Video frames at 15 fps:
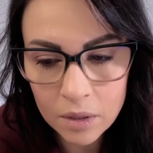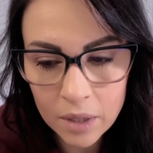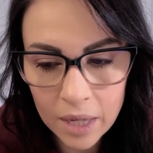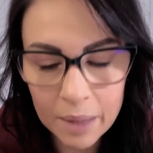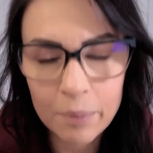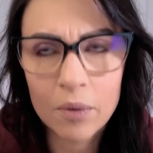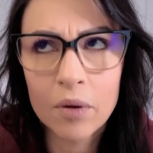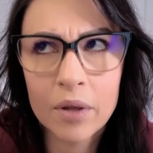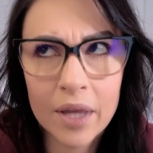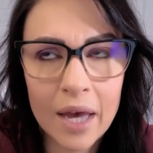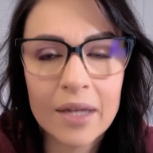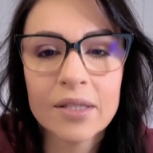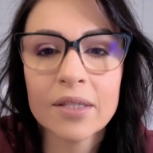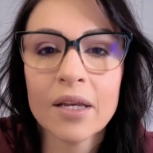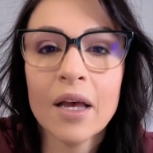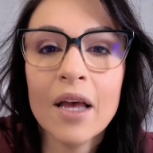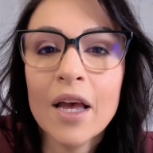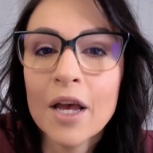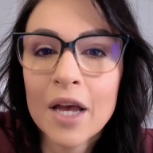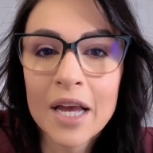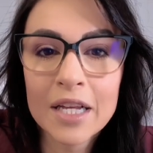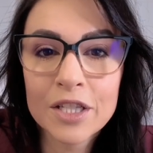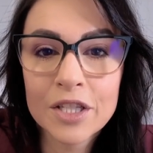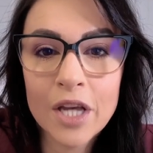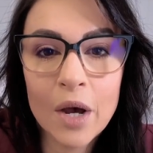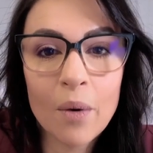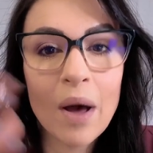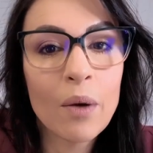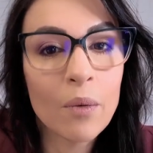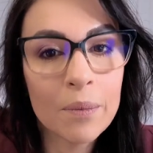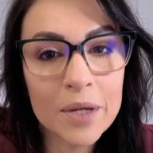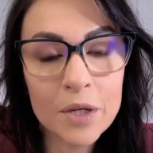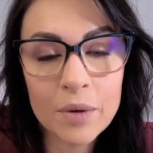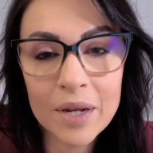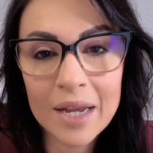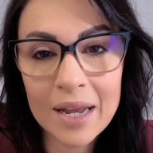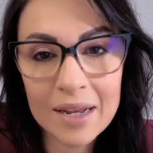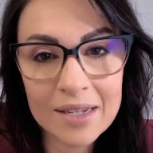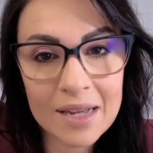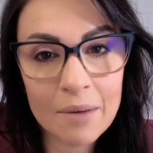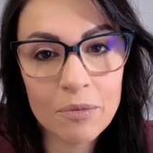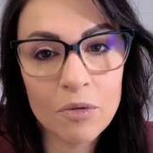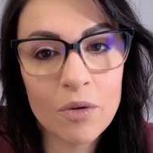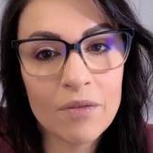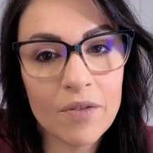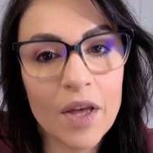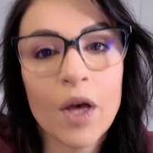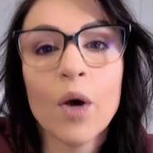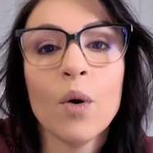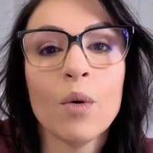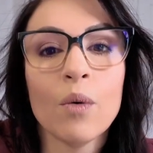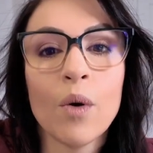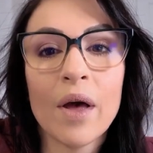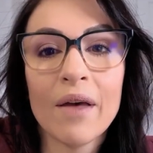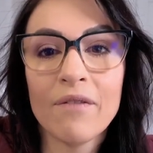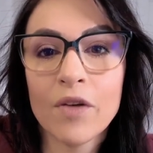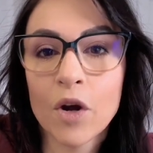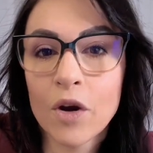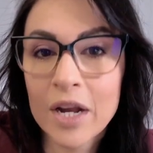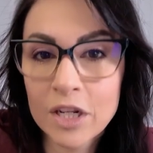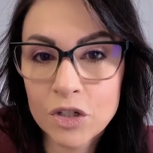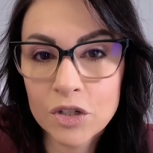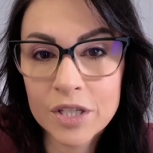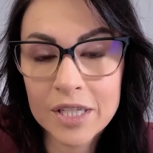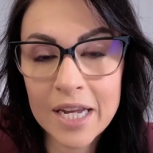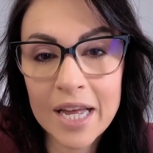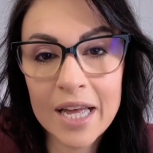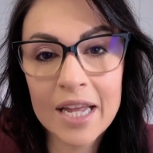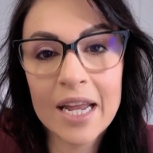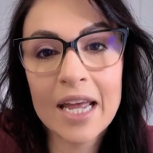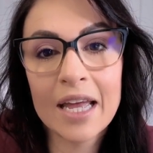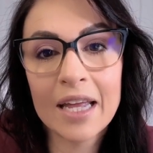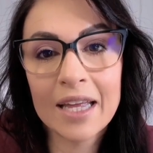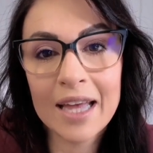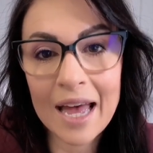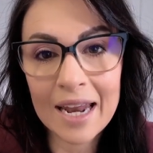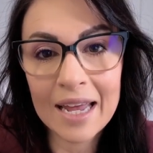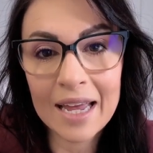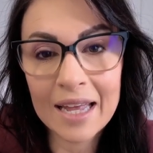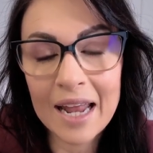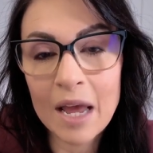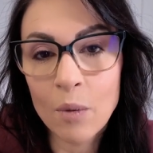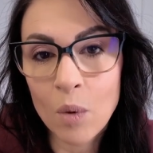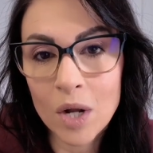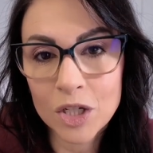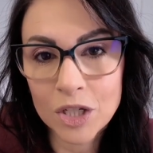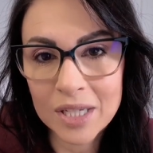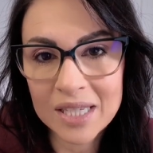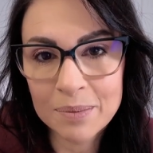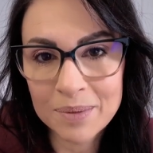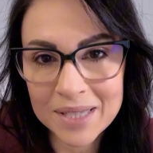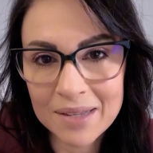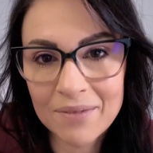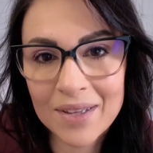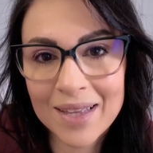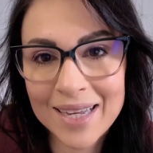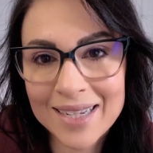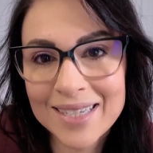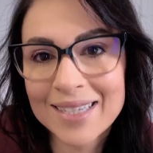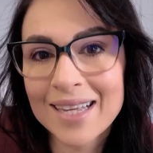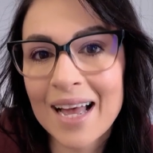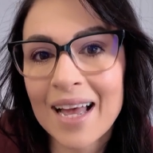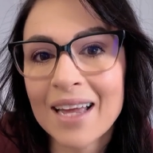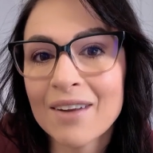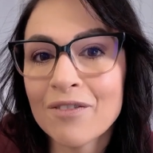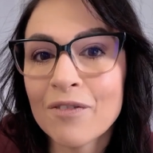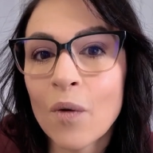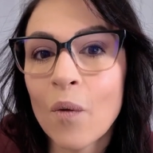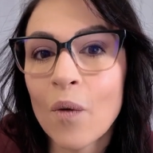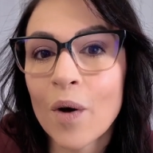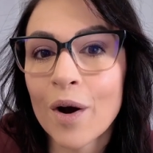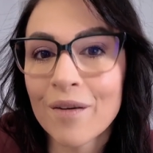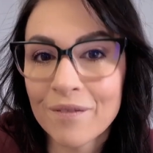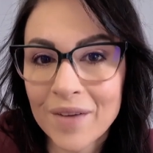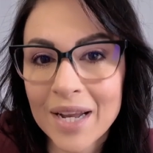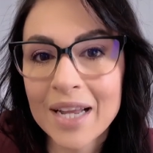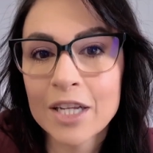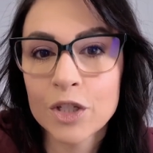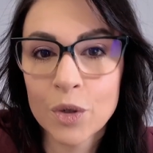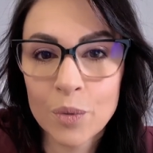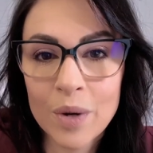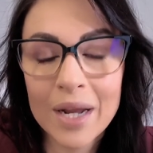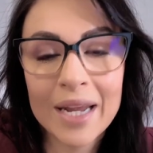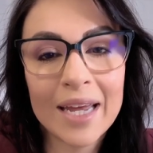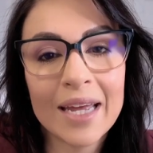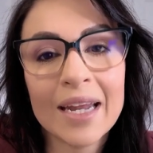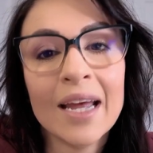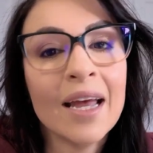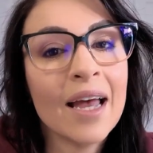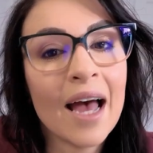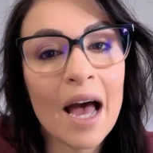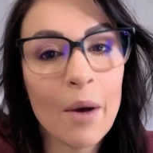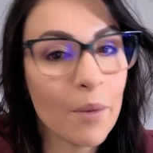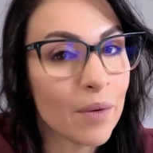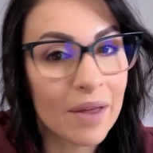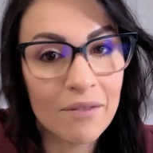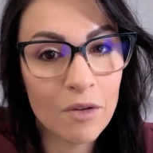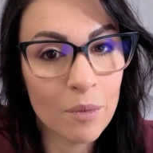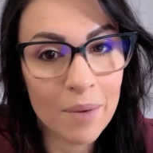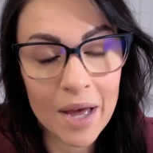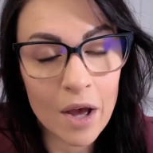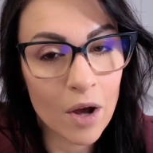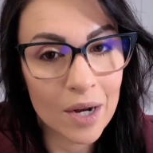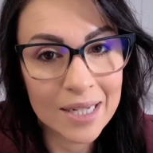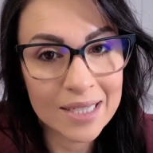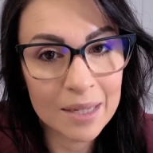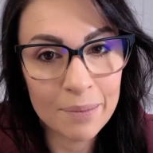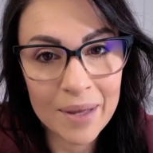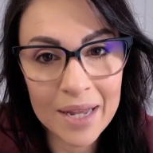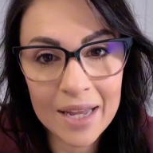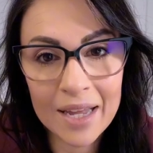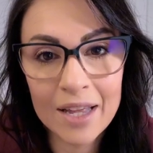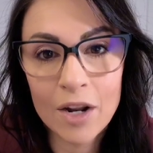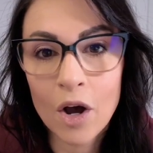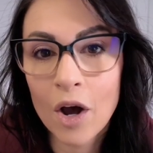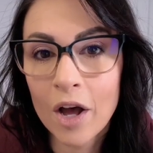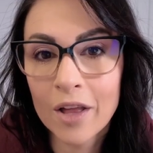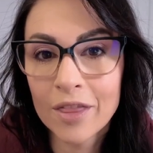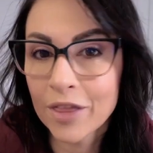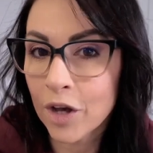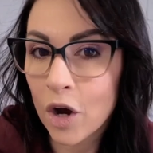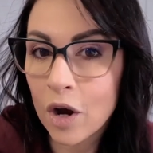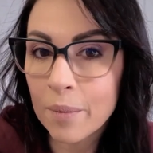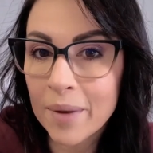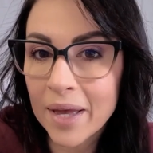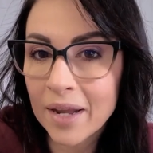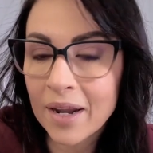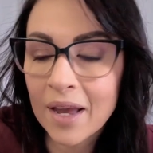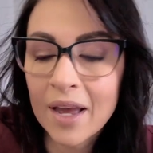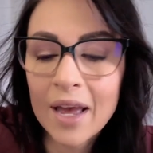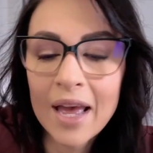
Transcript: April, yes. And so I will be doing an in-depth review. If you're interested in getting a watch that's specifically designed for fitness or running, I will give you my honest opinion on the Garmin.